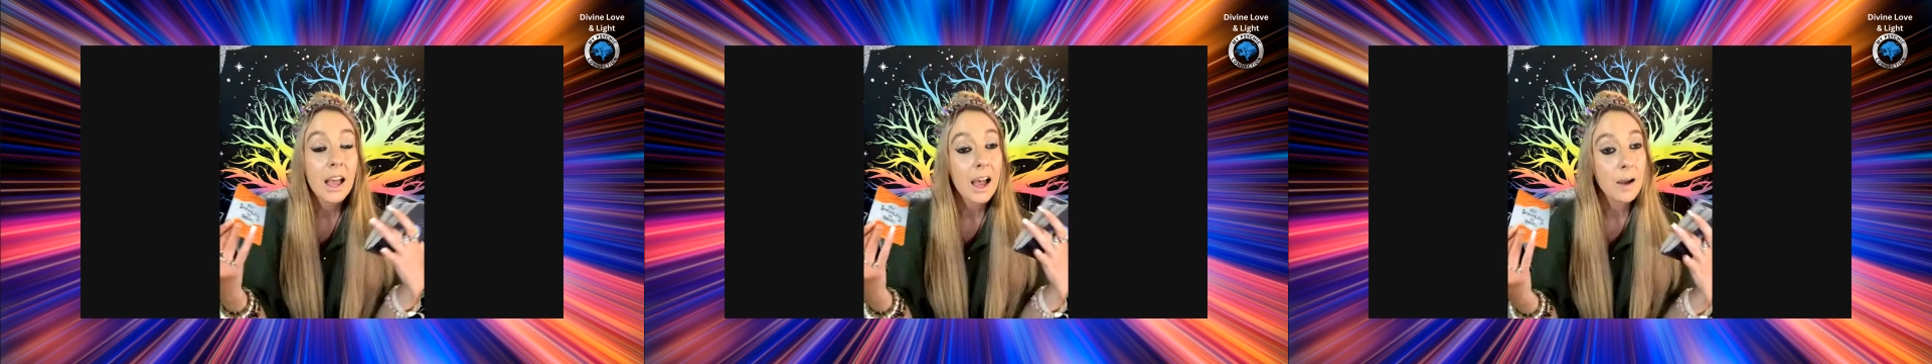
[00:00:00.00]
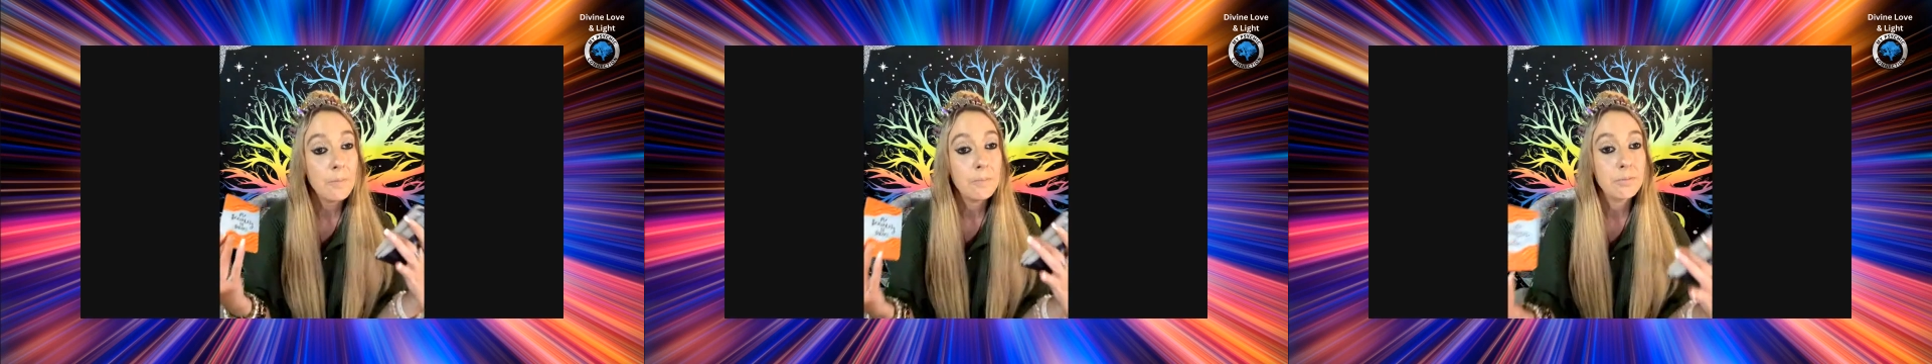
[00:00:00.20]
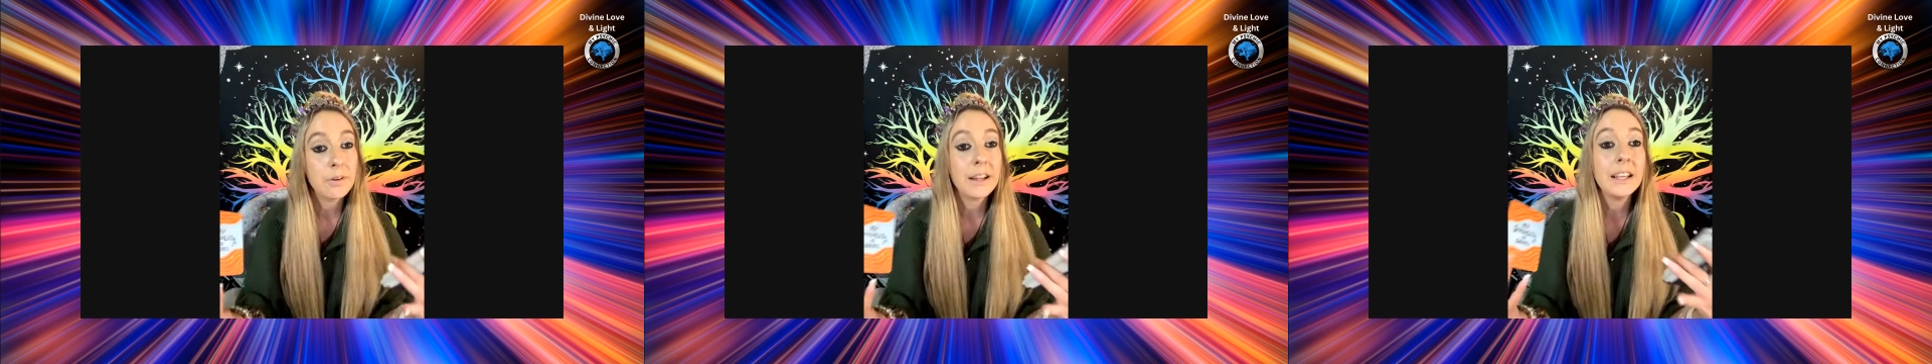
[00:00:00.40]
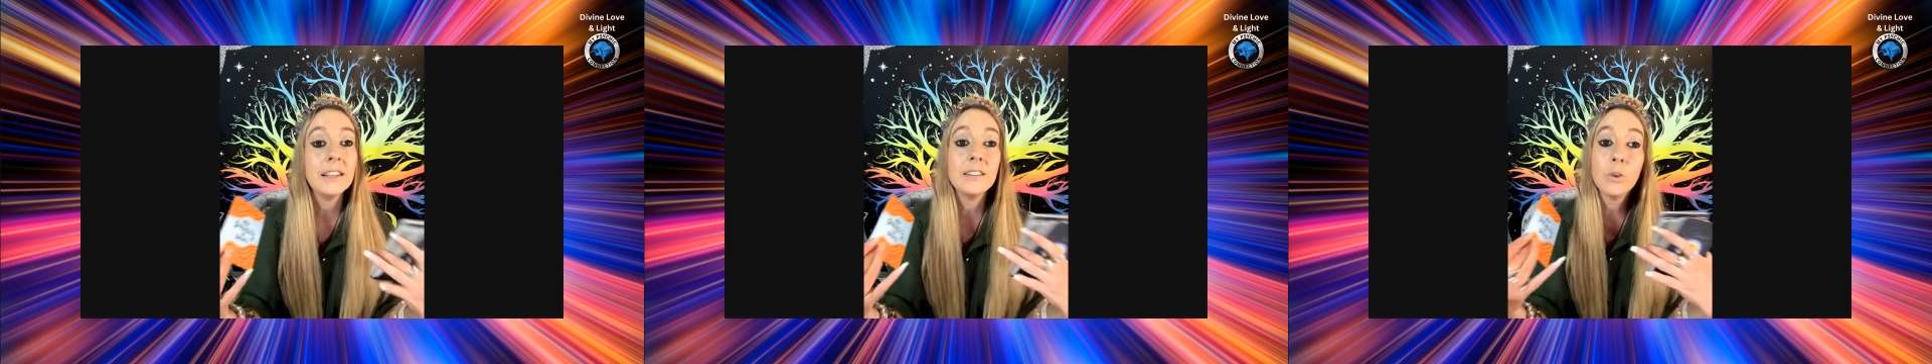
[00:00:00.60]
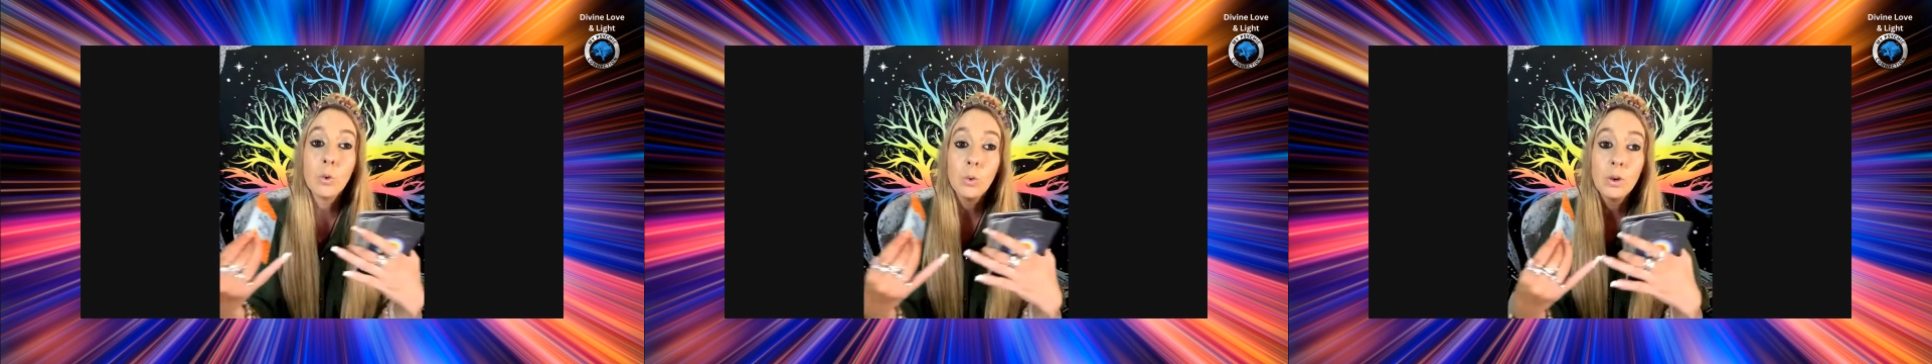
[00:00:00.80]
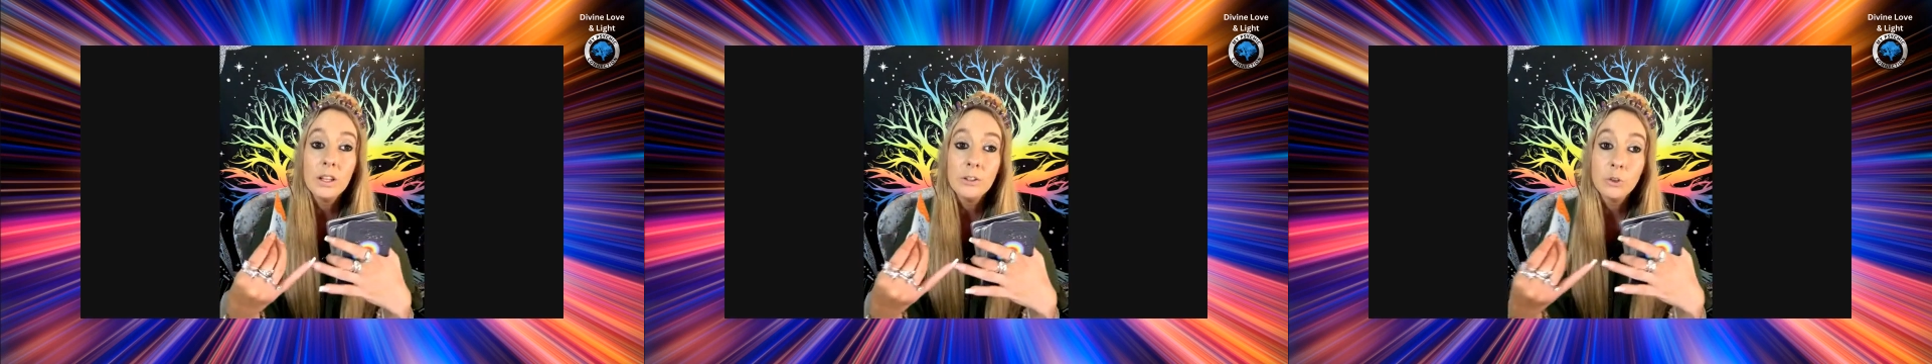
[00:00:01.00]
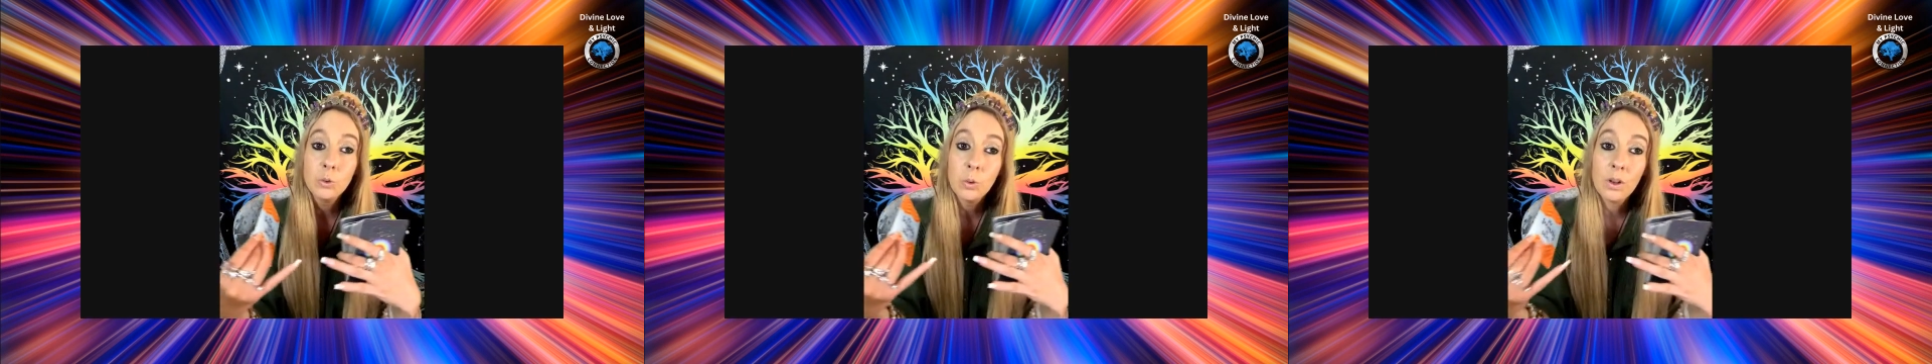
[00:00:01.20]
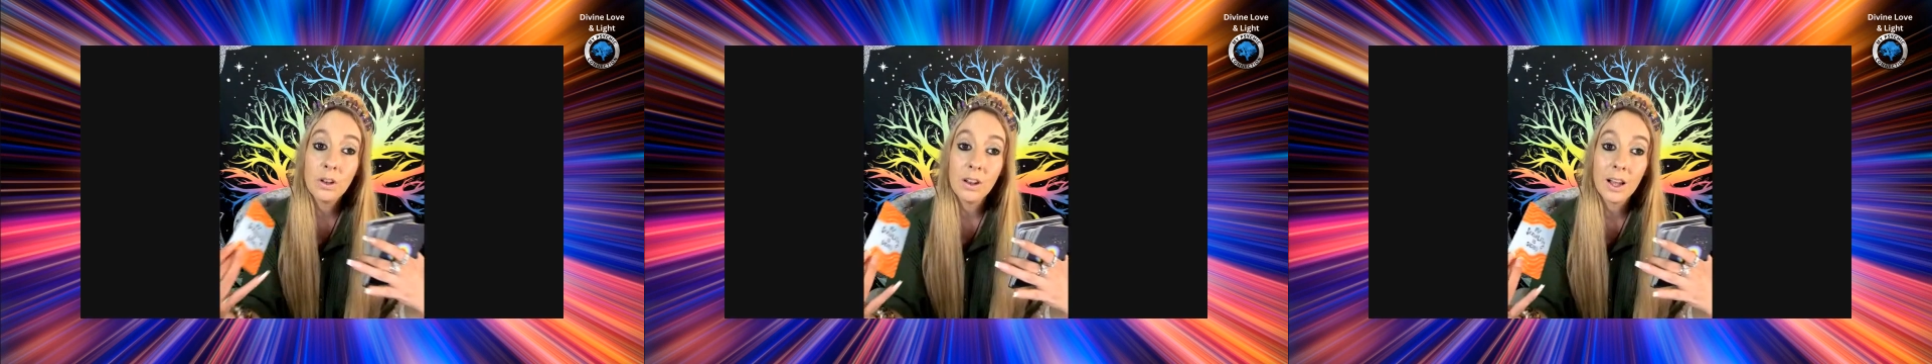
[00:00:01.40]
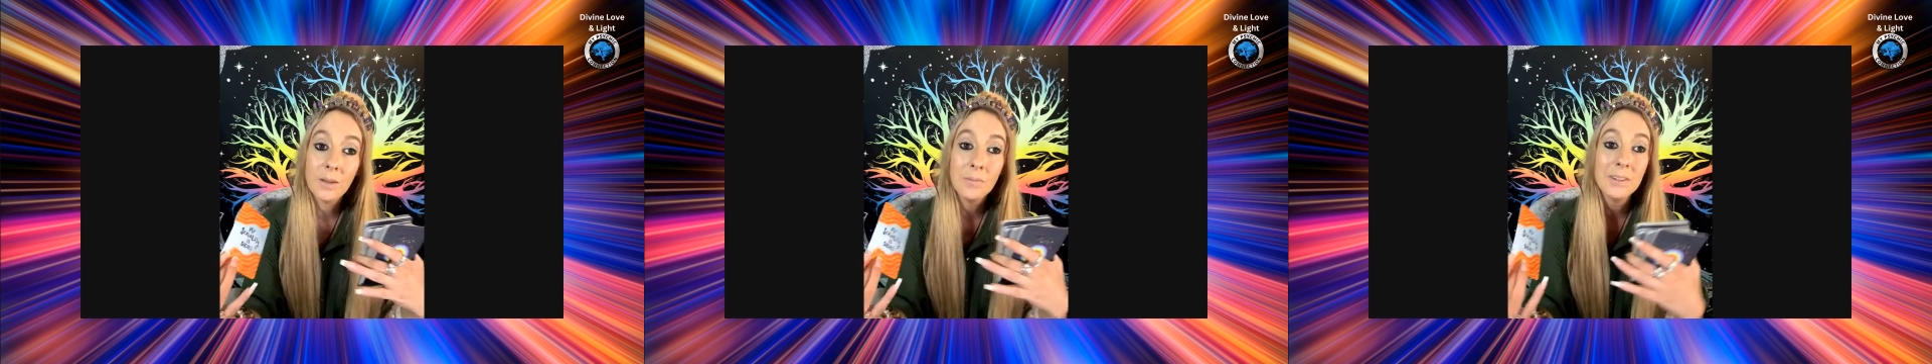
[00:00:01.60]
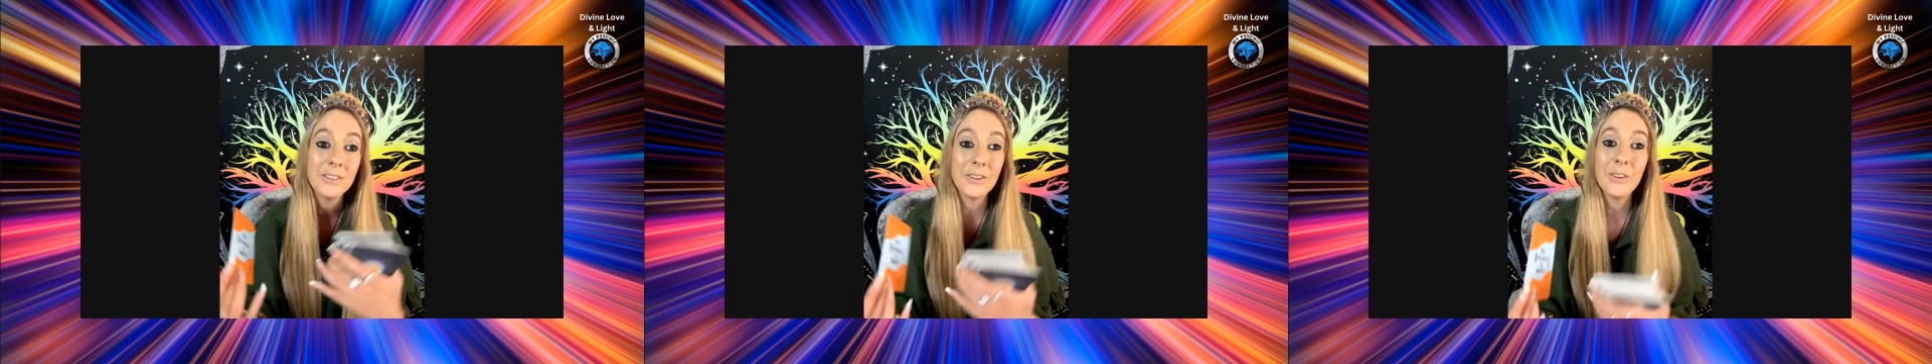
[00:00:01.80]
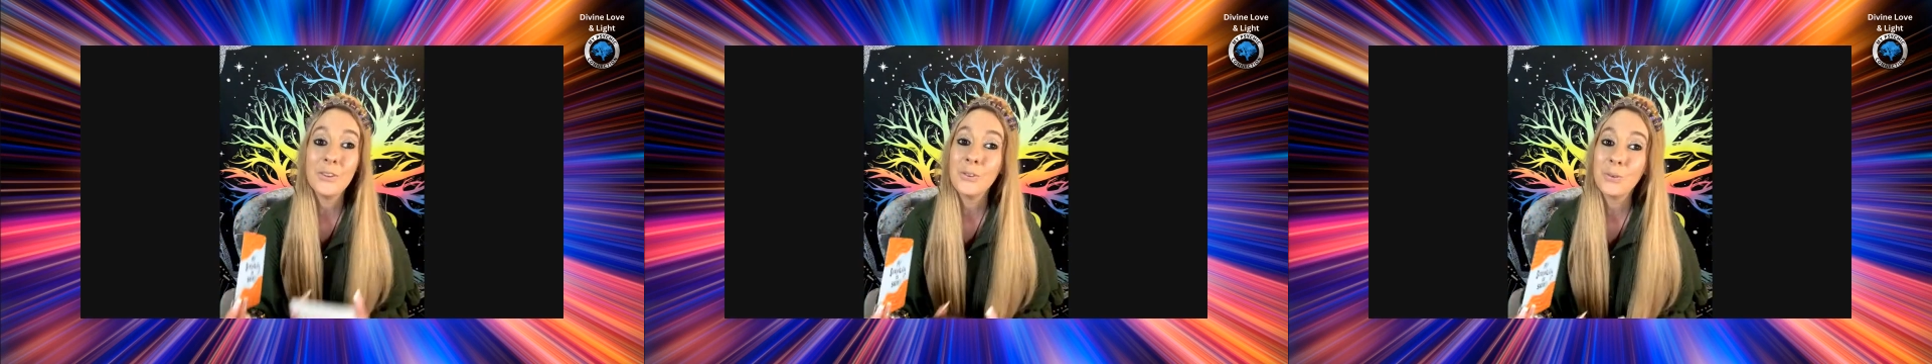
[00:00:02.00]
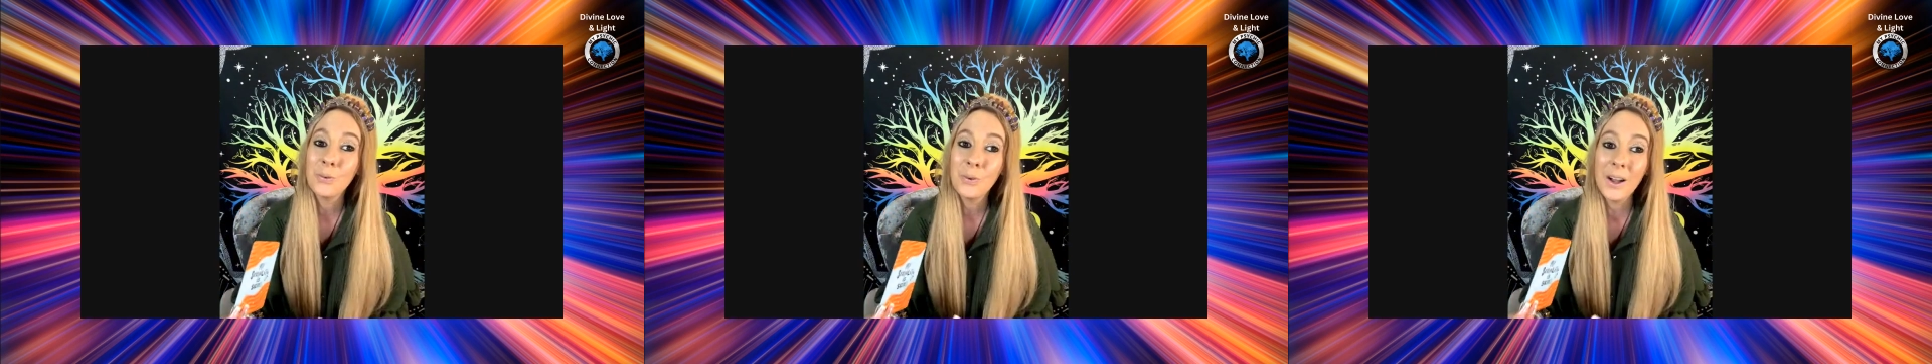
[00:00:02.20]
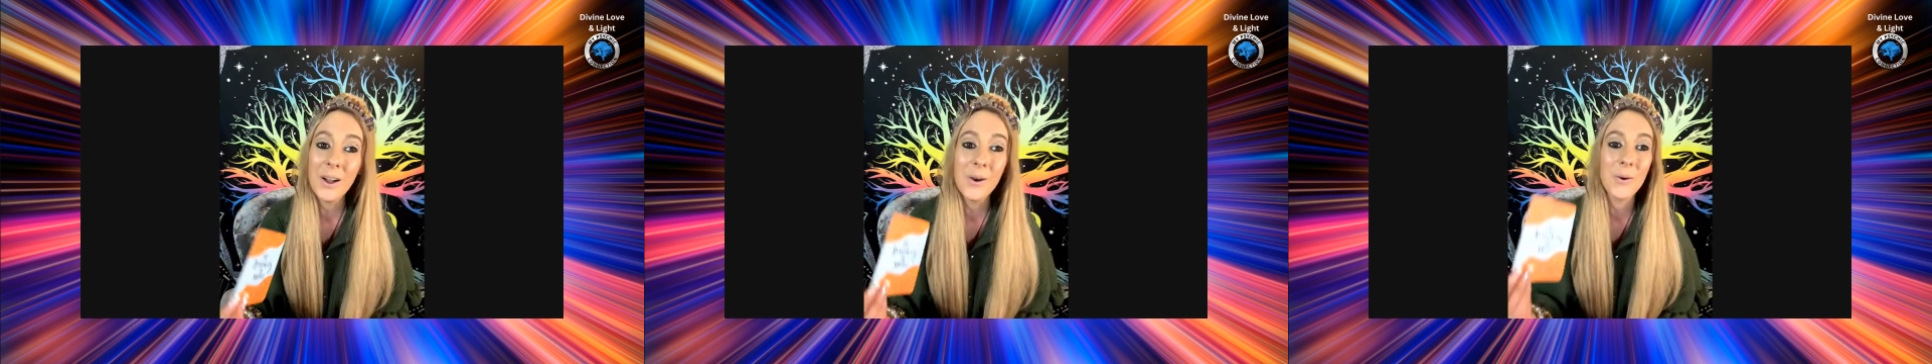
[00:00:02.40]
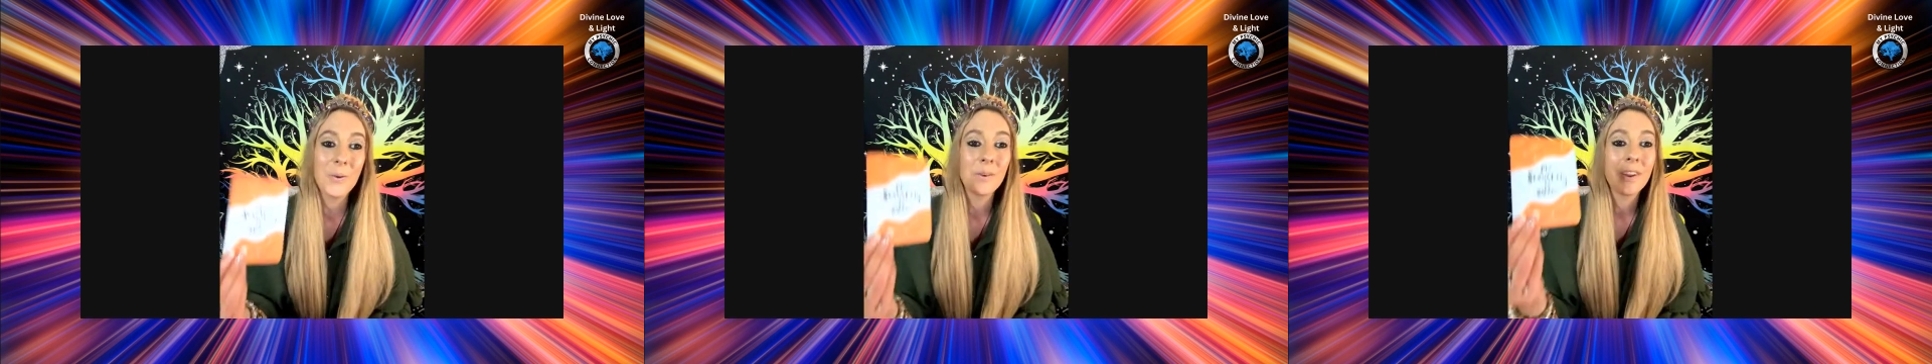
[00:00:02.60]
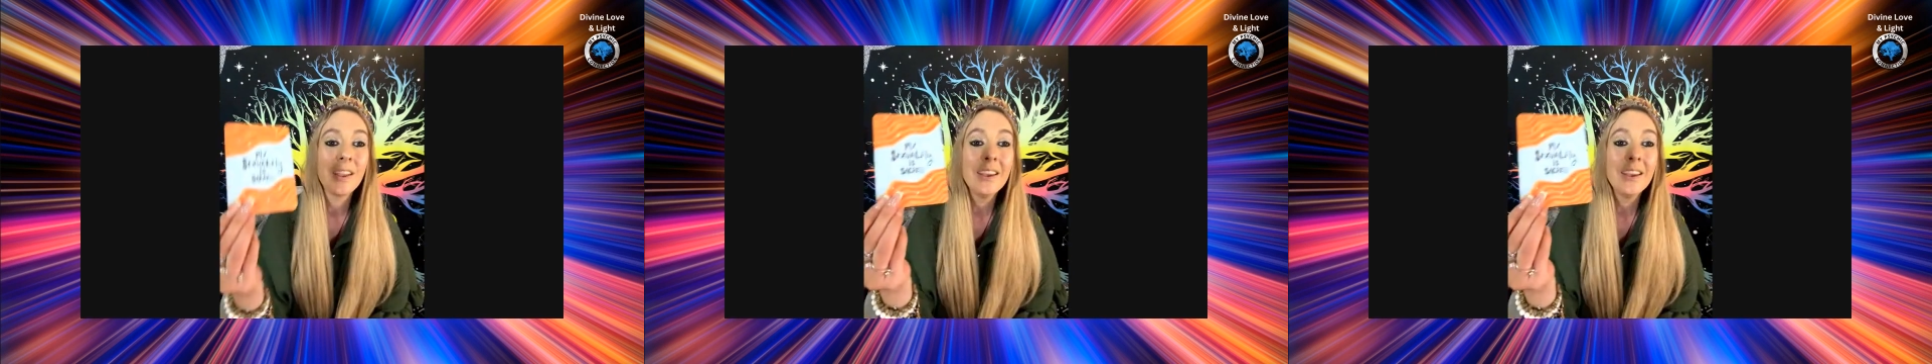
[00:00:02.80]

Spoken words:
and bring it all into alignment as well.